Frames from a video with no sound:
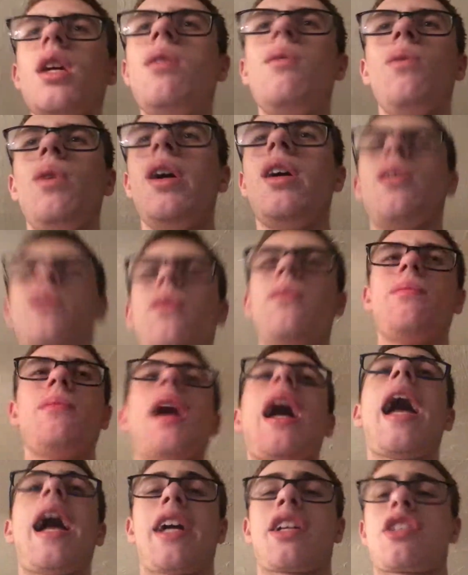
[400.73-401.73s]
well,
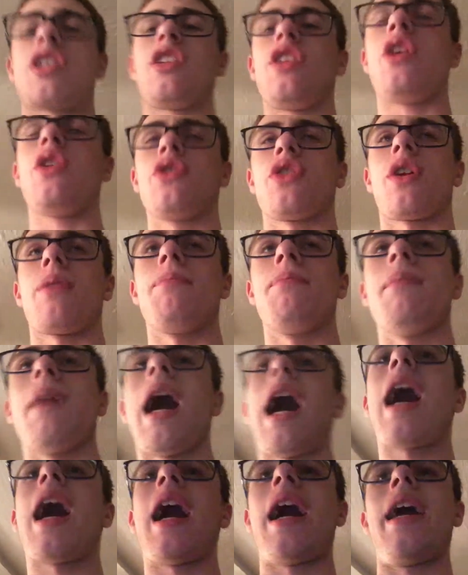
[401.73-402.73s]
actually, those are
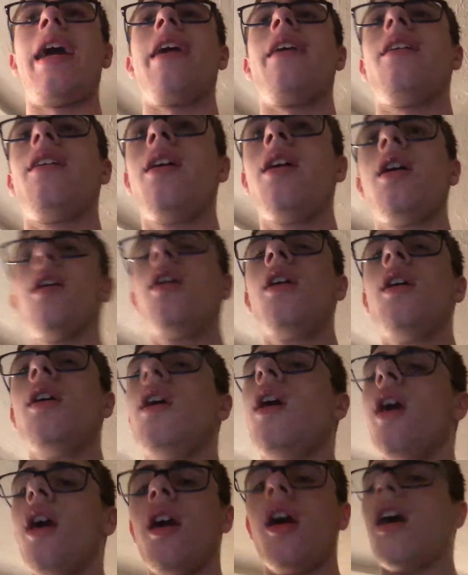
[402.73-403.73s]
my
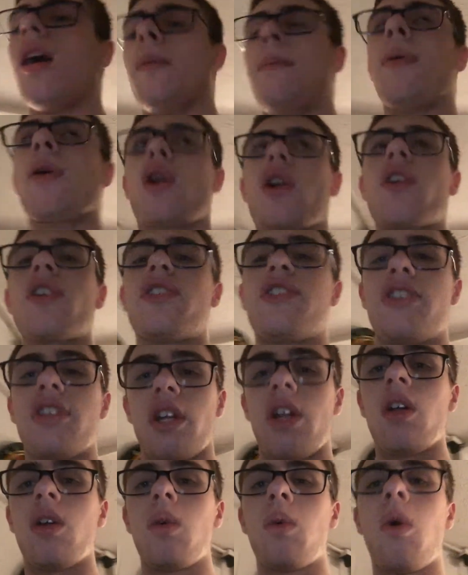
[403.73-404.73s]
uh,
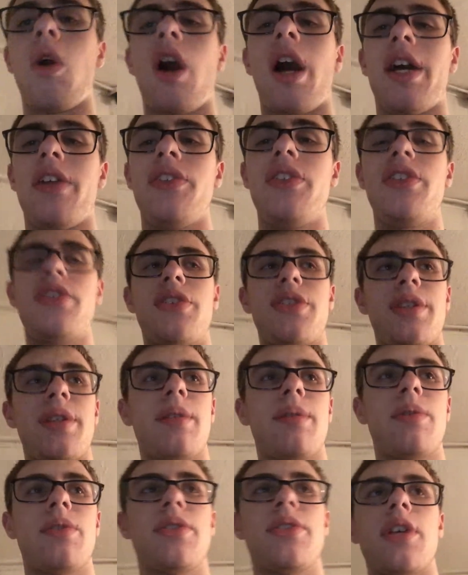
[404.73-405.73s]
personal wants,
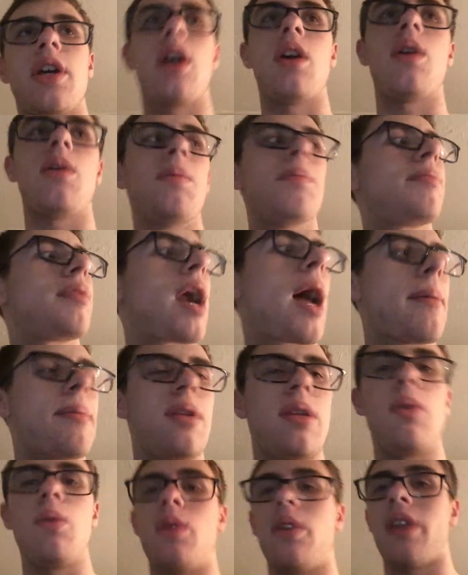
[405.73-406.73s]
so
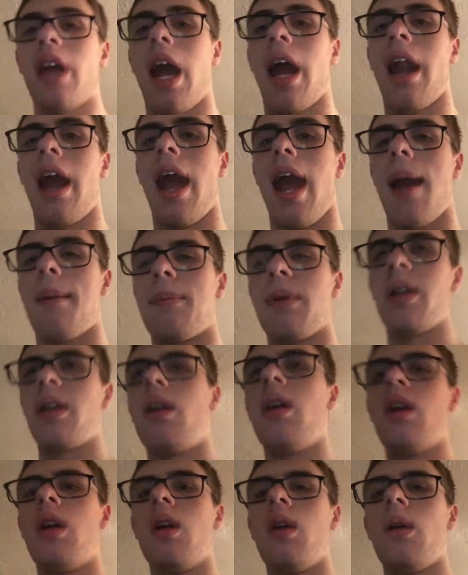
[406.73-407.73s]
probably will not happen.